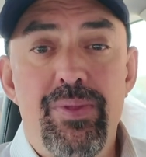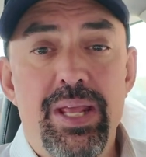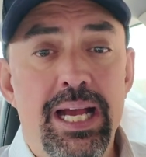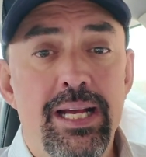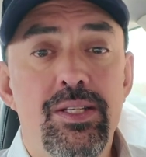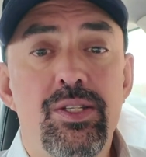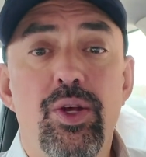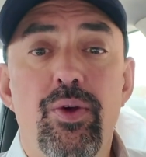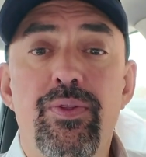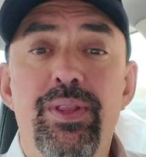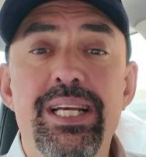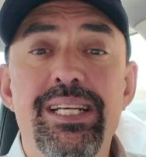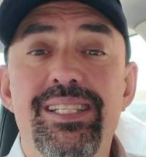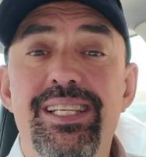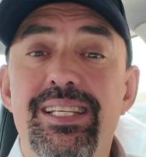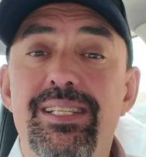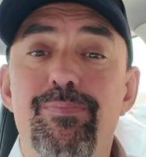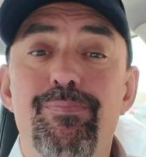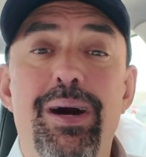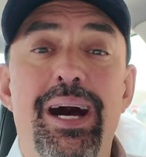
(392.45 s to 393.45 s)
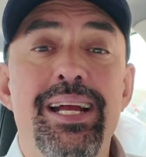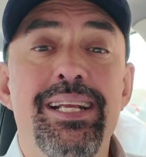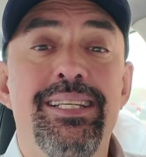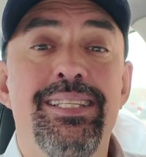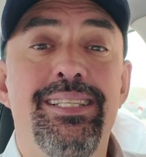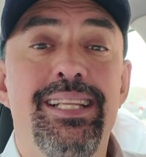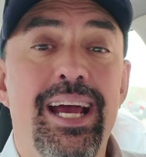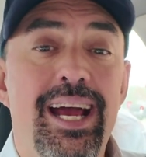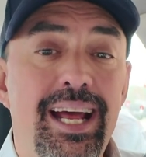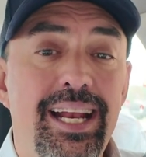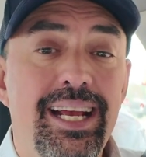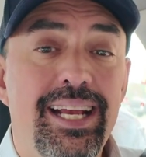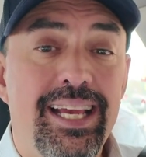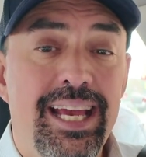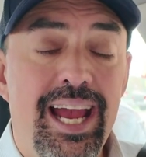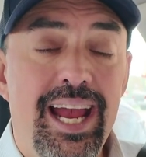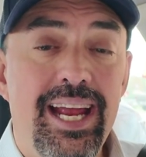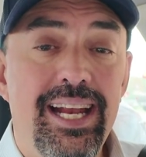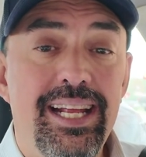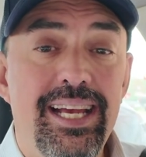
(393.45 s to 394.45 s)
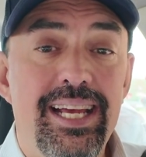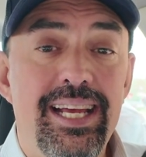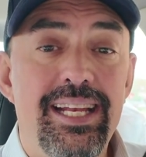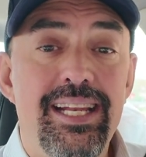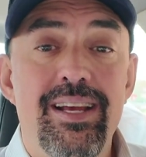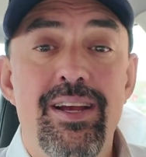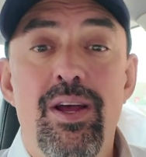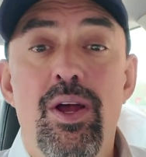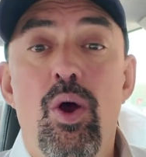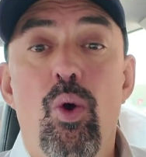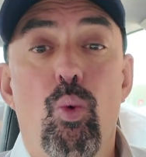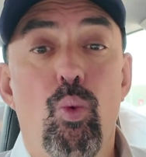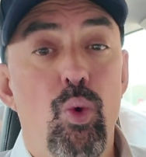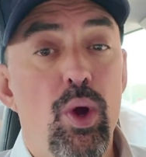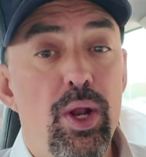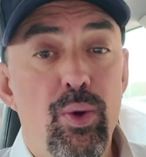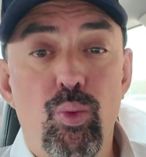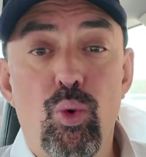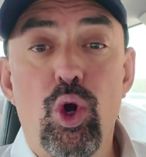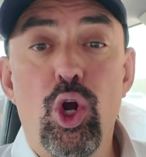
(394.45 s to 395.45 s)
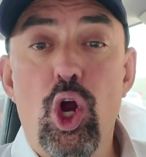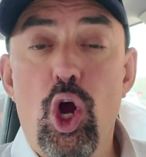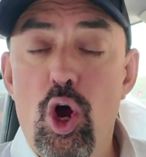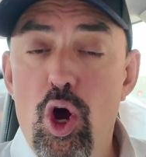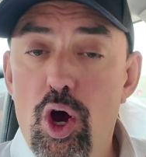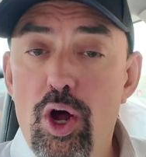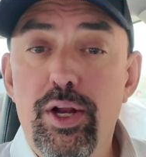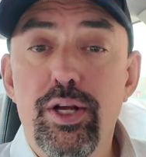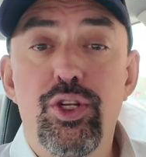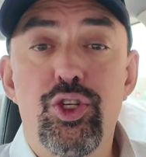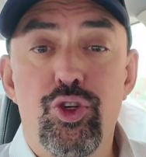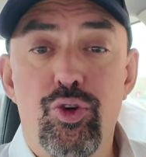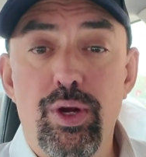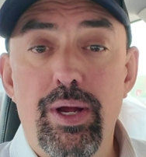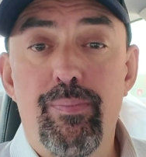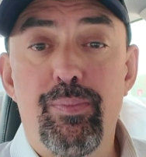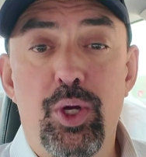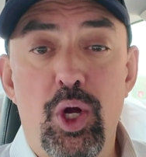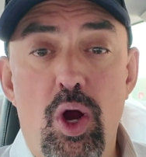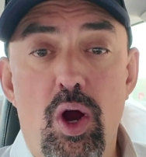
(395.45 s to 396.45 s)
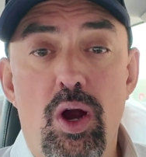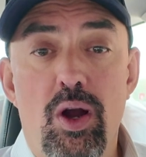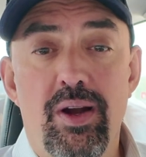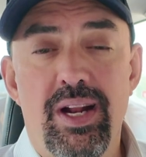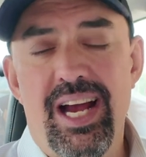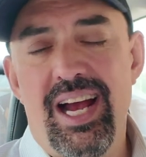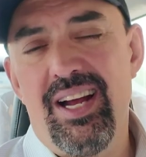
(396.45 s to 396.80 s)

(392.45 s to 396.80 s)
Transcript: And so this is my dedicated when we're on a trip card.